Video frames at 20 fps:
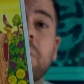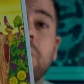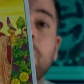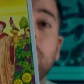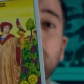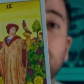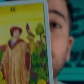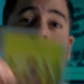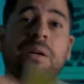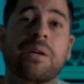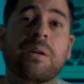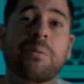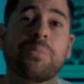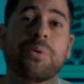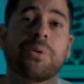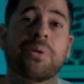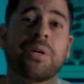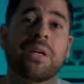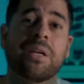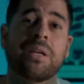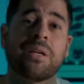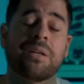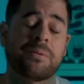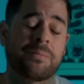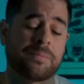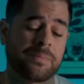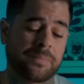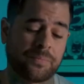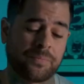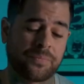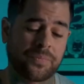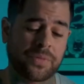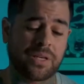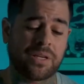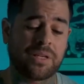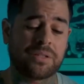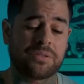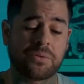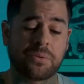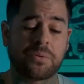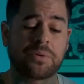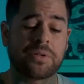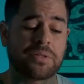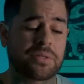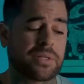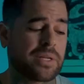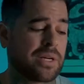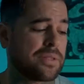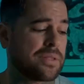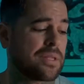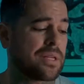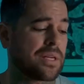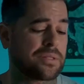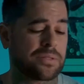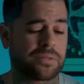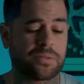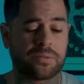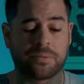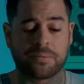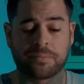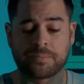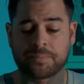Keep that up, okay? Taurus got that too.